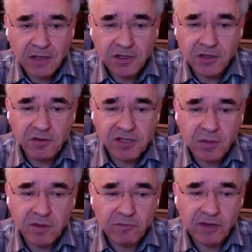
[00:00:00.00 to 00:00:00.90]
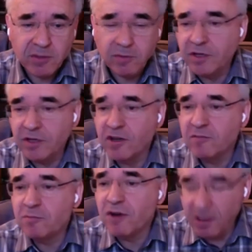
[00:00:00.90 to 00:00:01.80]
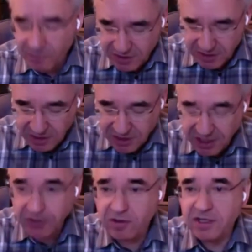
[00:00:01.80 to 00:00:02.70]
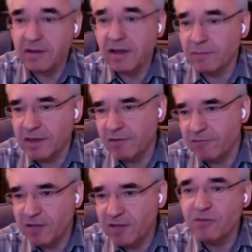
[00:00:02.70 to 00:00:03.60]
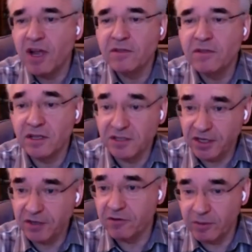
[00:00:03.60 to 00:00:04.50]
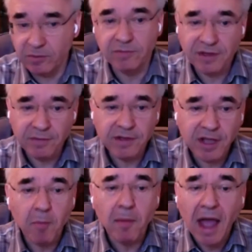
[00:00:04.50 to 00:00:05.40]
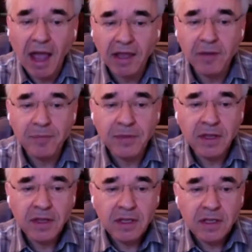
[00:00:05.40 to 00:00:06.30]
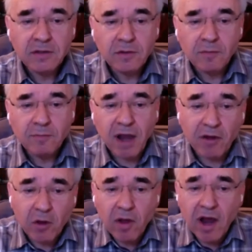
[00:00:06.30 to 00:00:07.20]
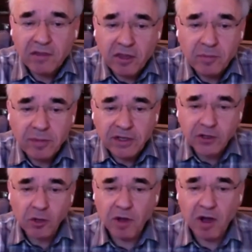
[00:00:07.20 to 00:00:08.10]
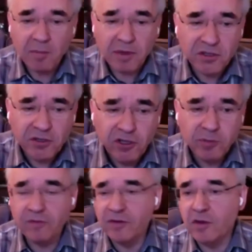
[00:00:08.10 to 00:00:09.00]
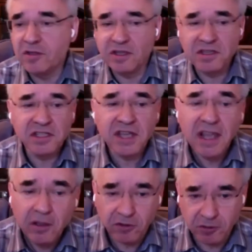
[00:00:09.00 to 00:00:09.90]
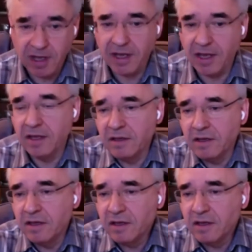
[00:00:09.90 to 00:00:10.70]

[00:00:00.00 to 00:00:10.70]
and to do so with a reasonable degree of privacy and security. That phrase privacy and security will come back. By requiring that the building or park be suitable for use as a single dwelling,